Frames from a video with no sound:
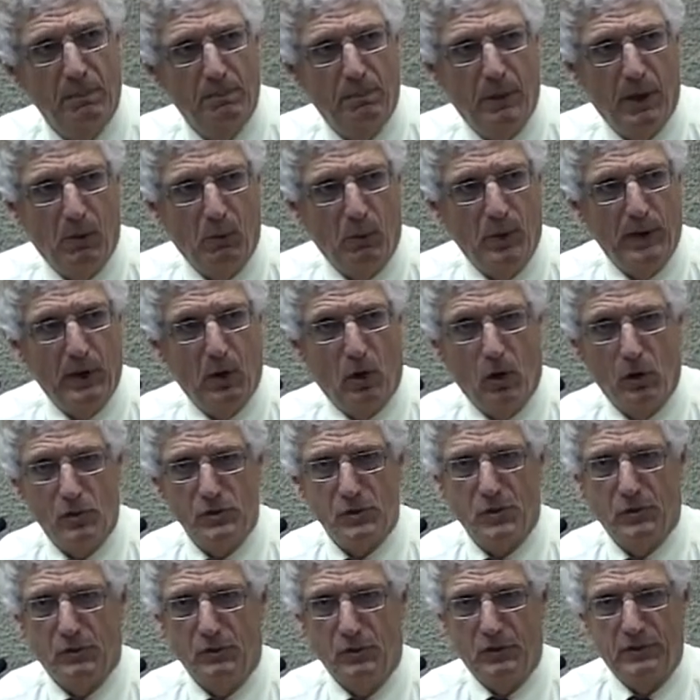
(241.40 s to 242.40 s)
but we
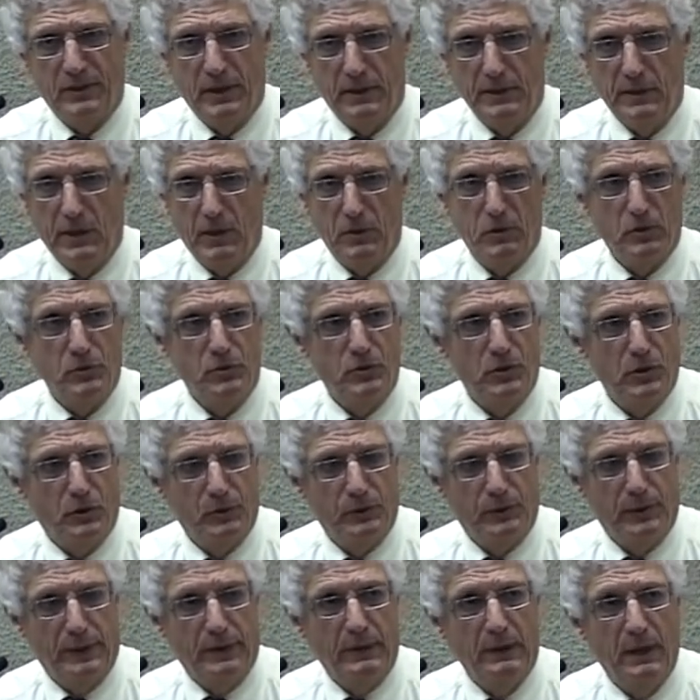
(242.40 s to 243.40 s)
also looked at younger
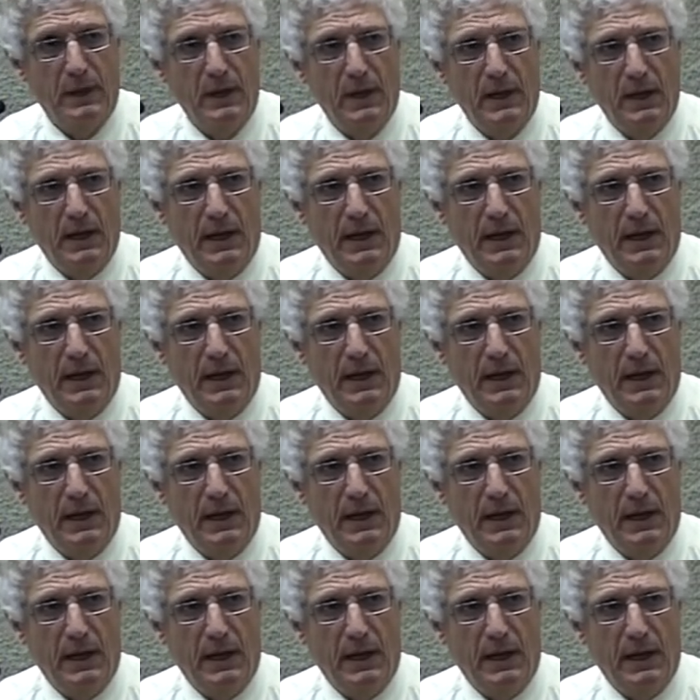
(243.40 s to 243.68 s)
children,